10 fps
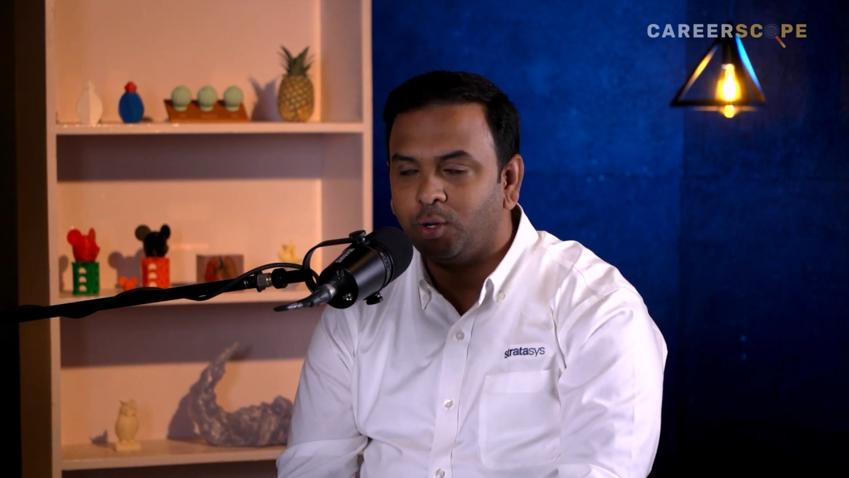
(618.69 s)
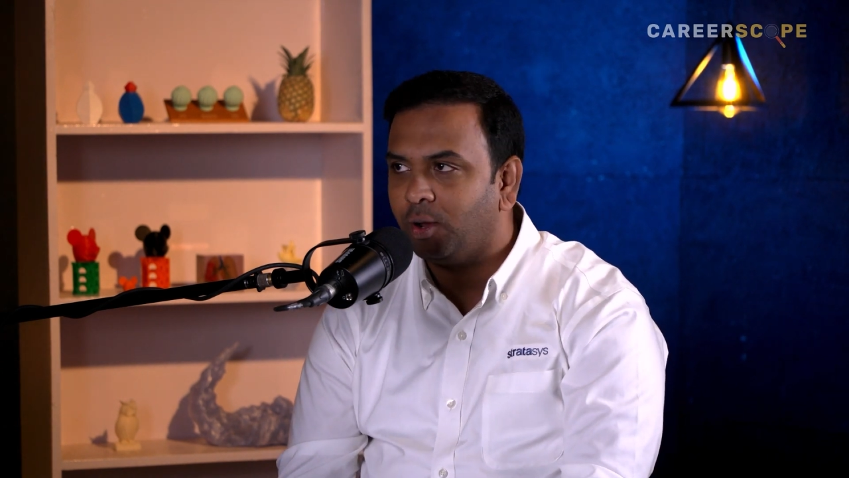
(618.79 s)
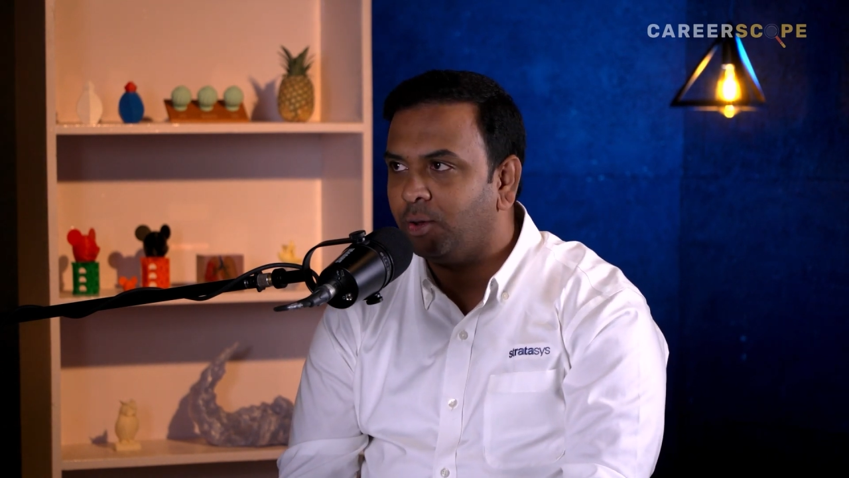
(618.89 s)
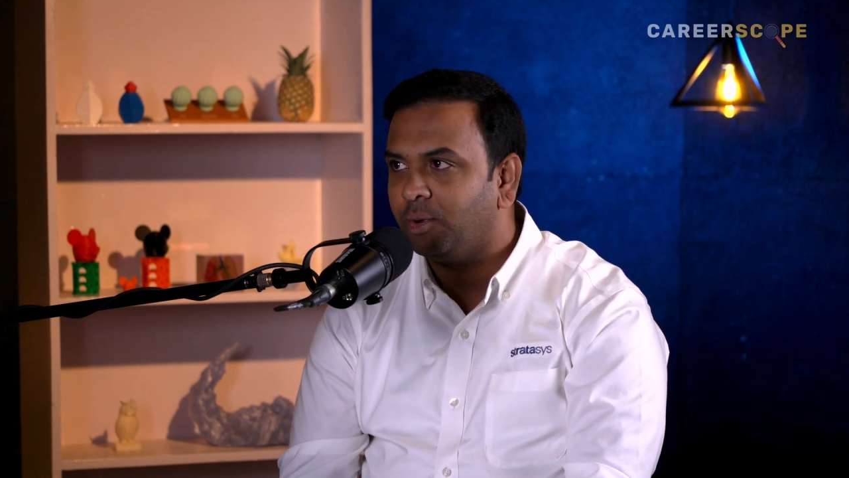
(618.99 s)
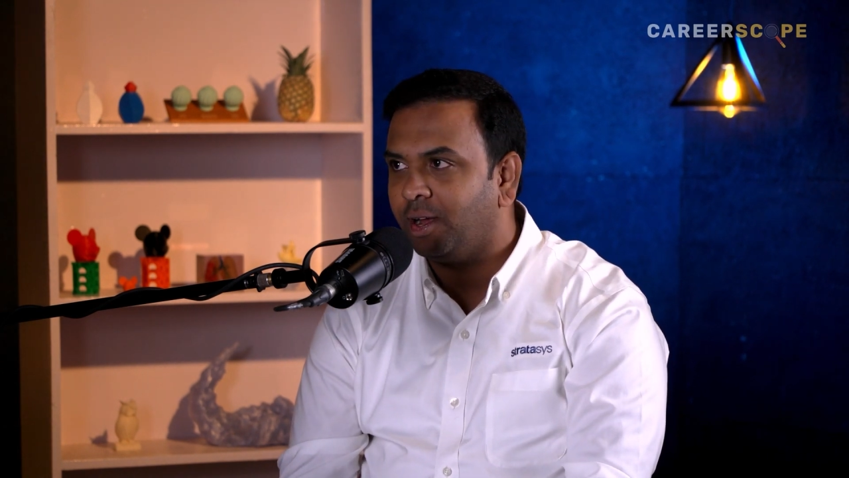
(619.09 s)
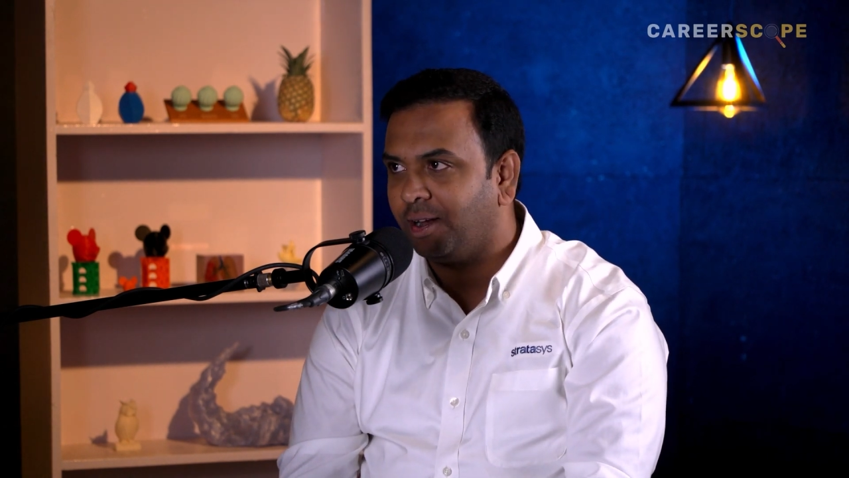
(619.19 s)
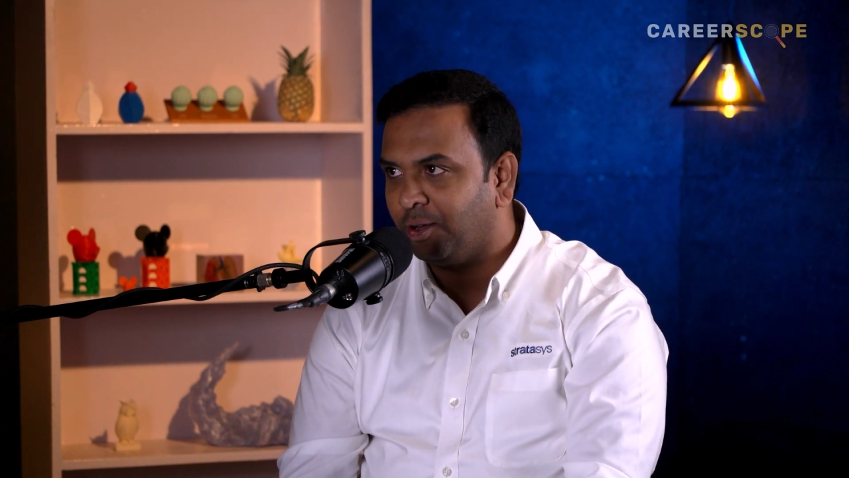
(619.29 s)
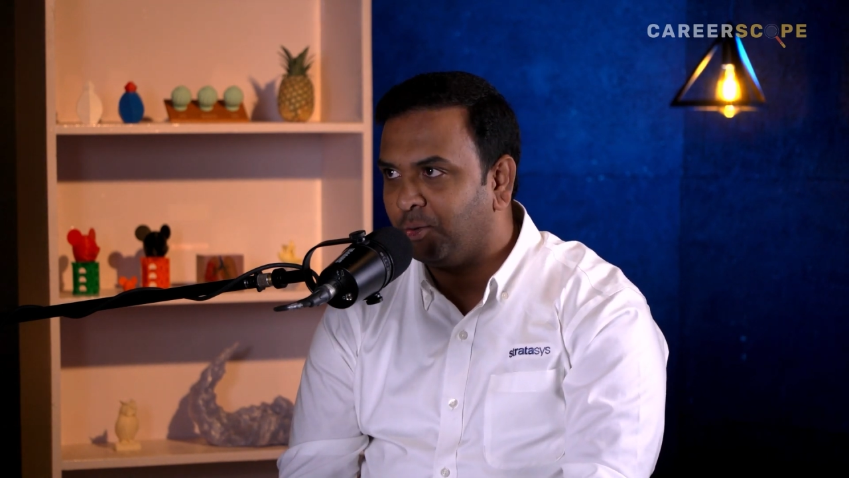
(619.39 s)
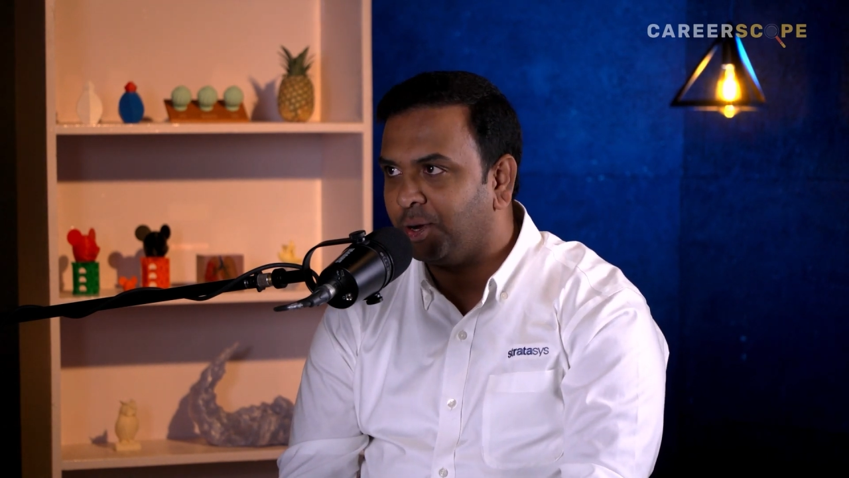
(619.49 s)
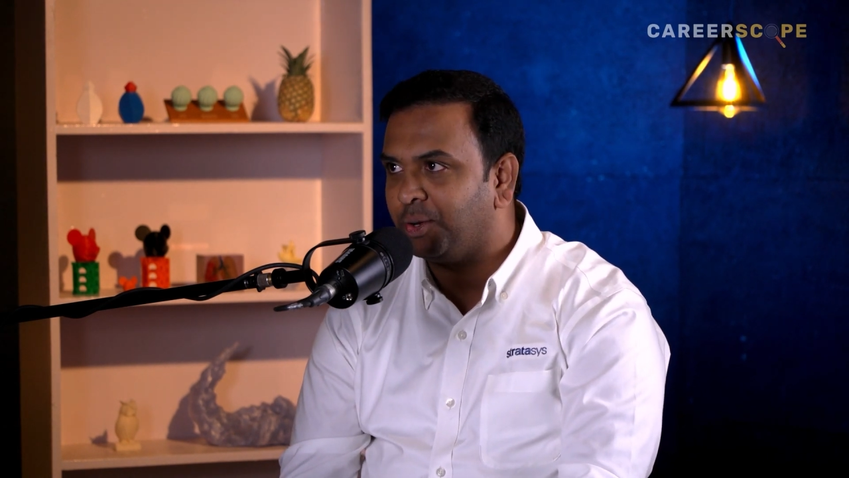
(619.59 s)
what you love
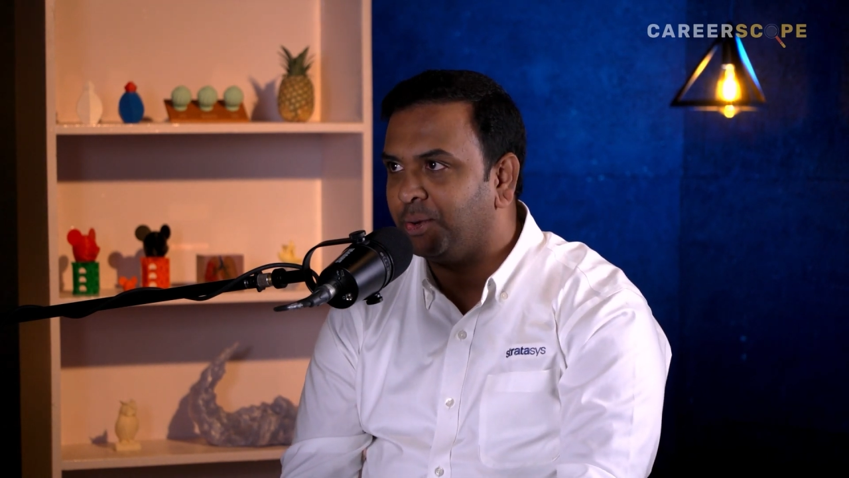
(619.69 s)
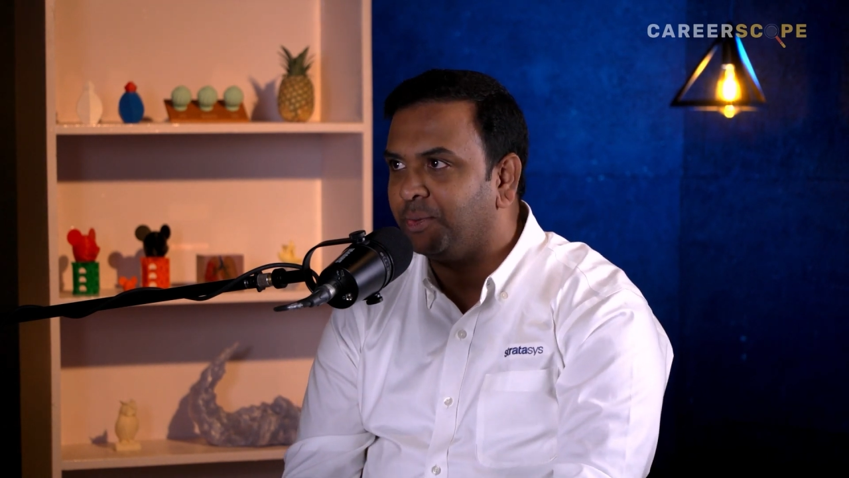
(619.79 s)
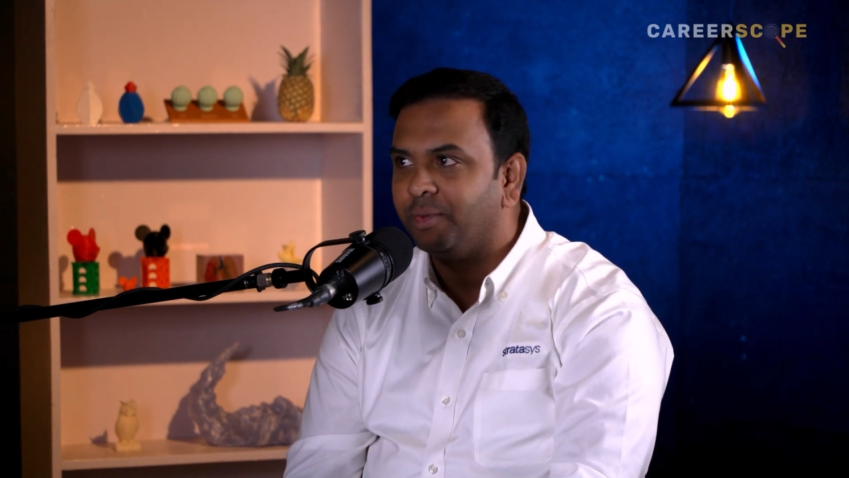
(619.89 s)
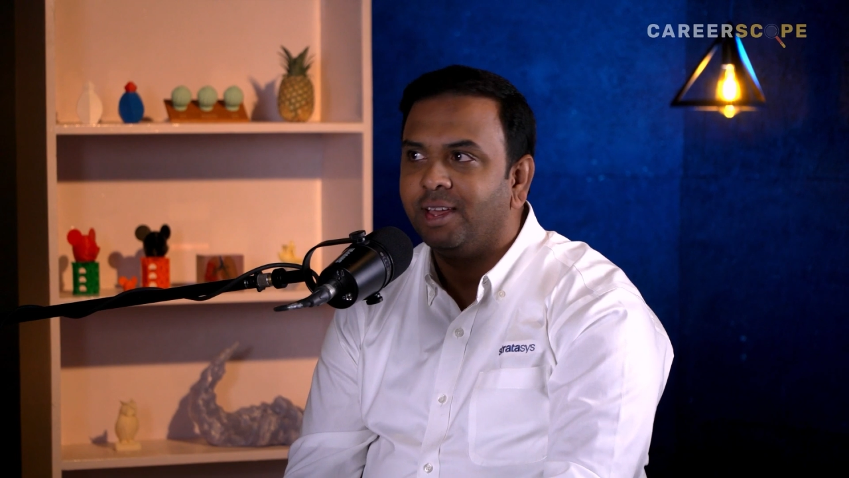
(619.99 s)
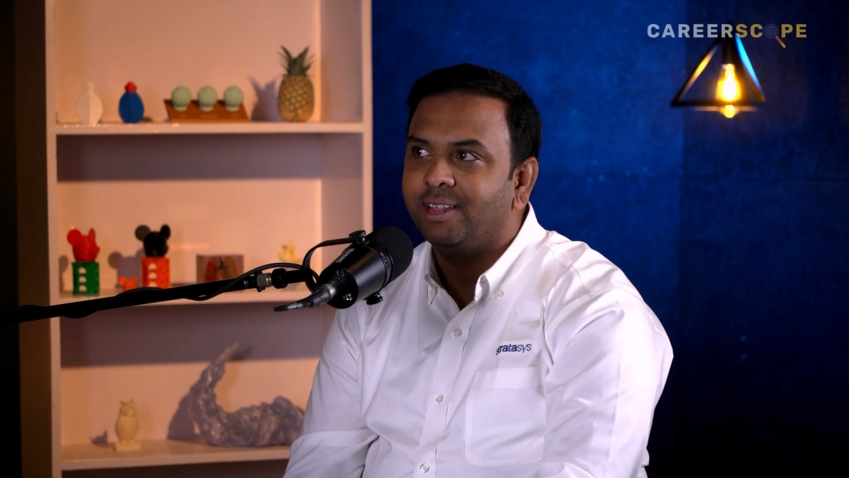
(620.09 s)
and love what you do.